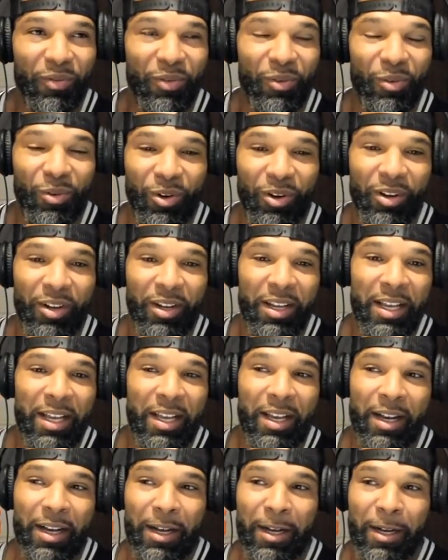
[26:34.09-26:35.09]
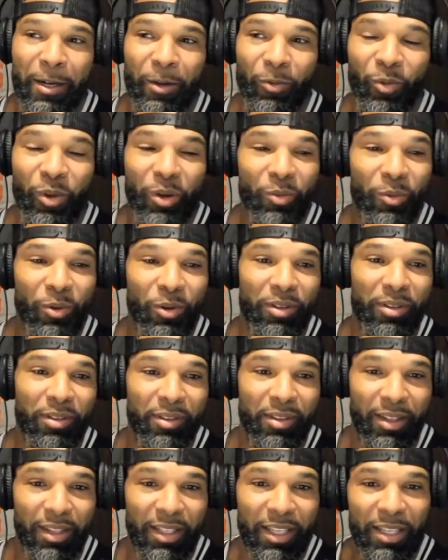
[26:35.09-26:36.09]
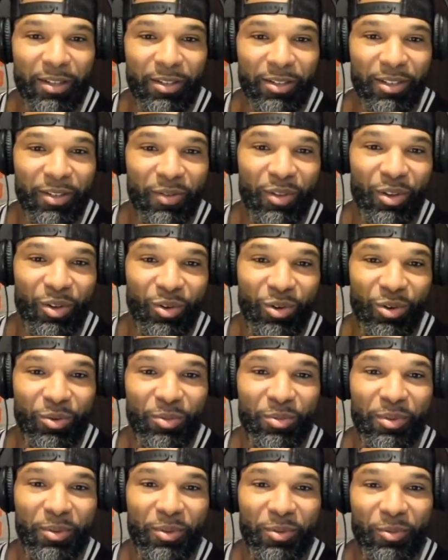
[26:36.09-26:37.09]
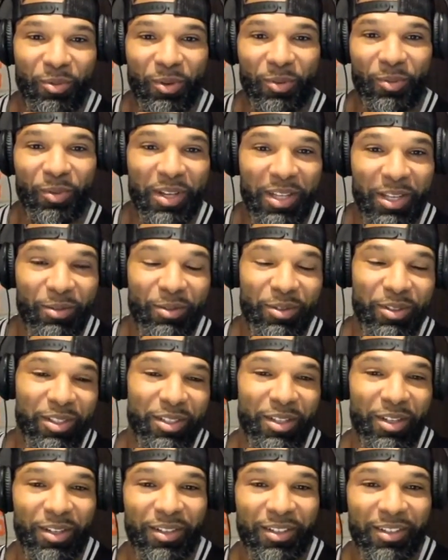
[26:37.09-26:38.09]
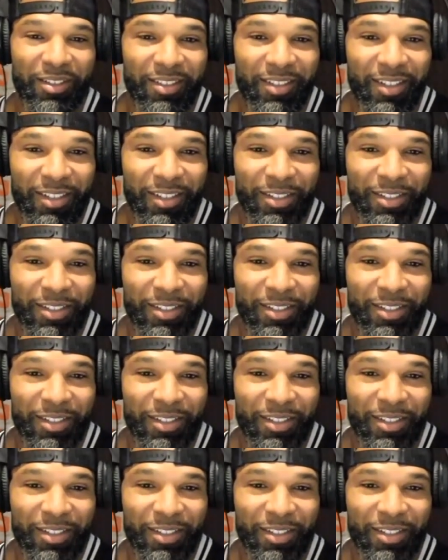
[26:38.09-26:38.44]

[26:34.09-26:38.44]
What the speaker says: or four. We were the leaders of the group when he was a young